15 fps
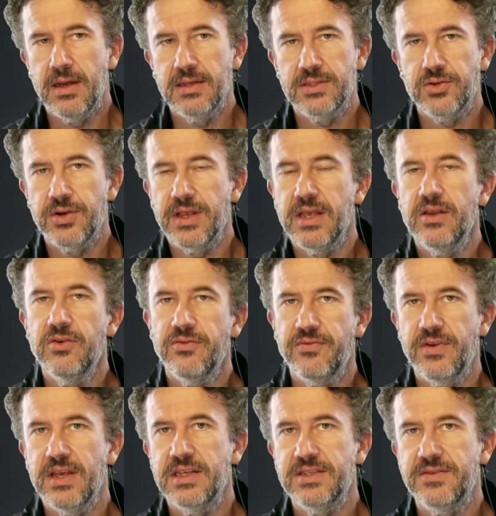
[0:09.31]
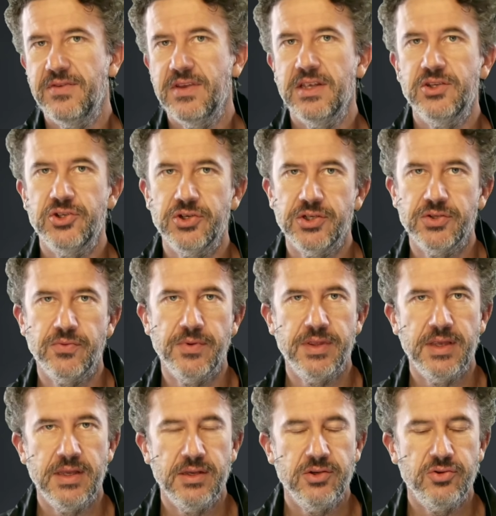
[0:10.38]
sort of interface features
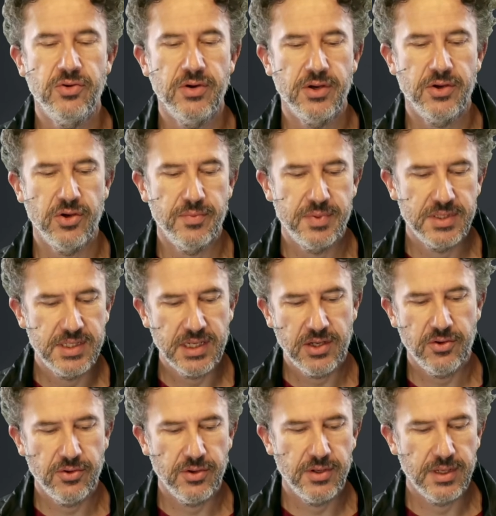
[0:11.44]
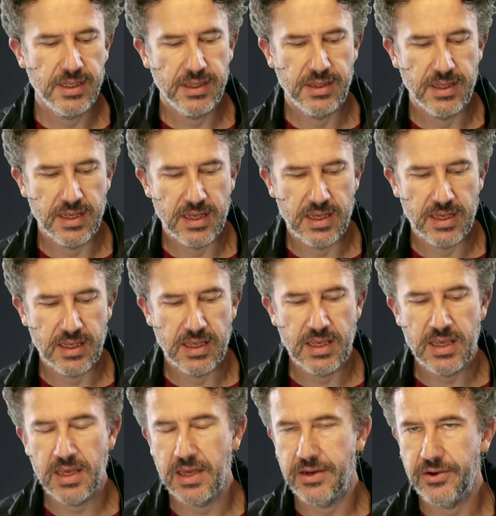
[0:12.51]
within Dorico, particularly the
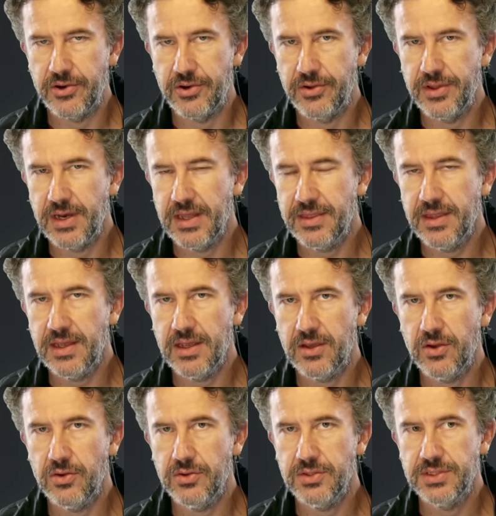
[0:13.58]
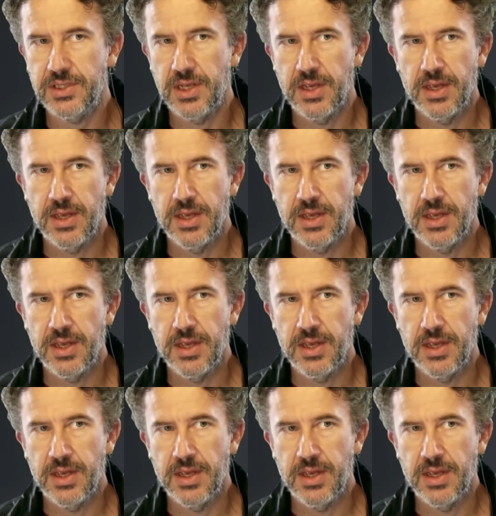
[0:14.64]
key editor that I think goes,